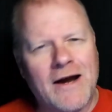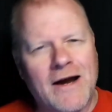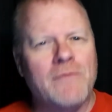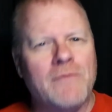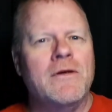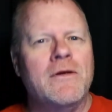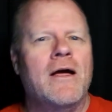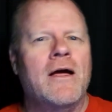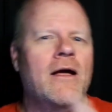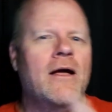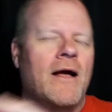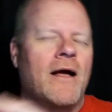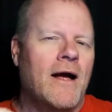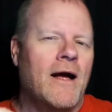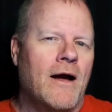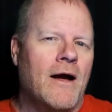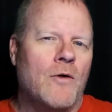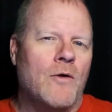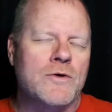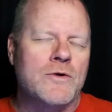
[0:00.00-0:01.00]
All right.
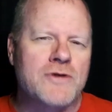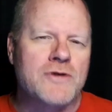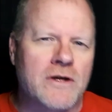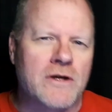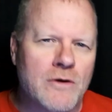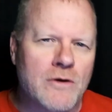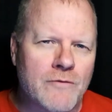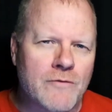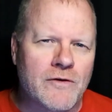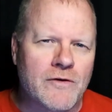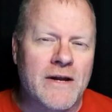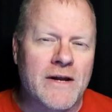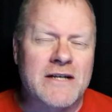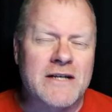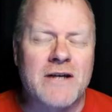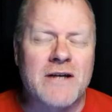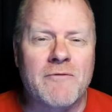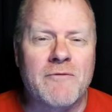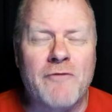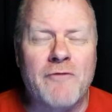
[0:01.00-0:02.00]
We took a note for
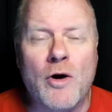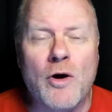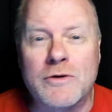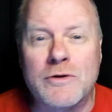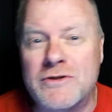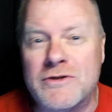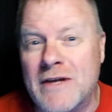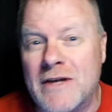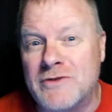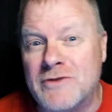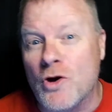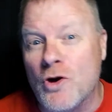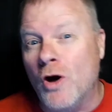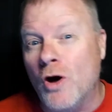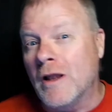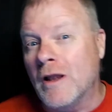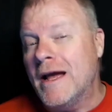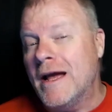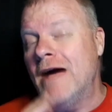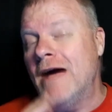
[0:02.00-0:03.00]
next time. Folks, that's
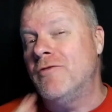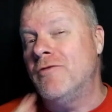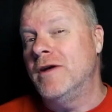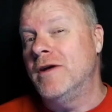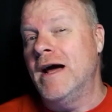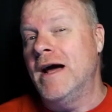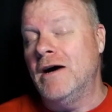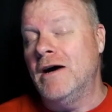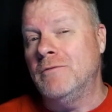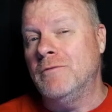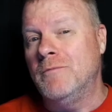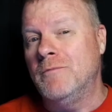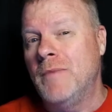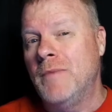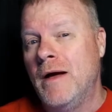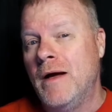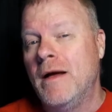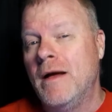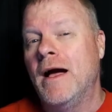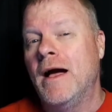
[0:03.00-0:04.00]
all I have for now.
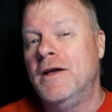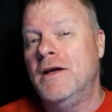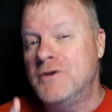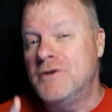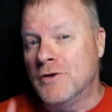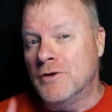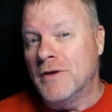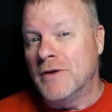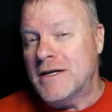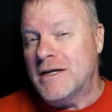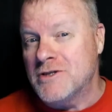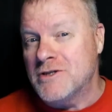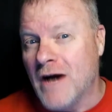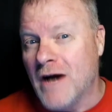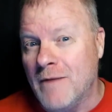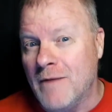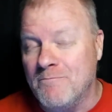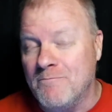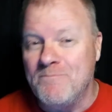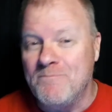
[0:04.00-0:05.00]
Until next
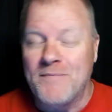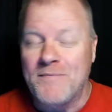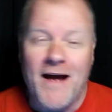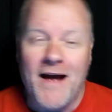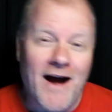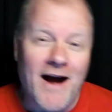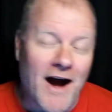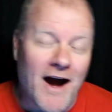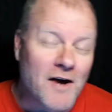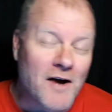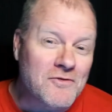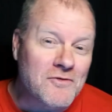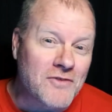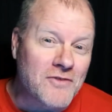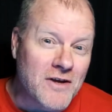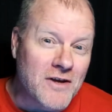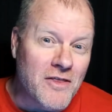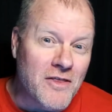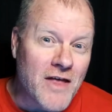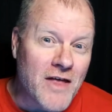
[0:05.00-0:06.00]
time, I'll
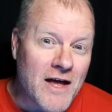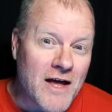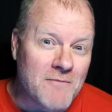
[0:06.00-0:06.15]
see you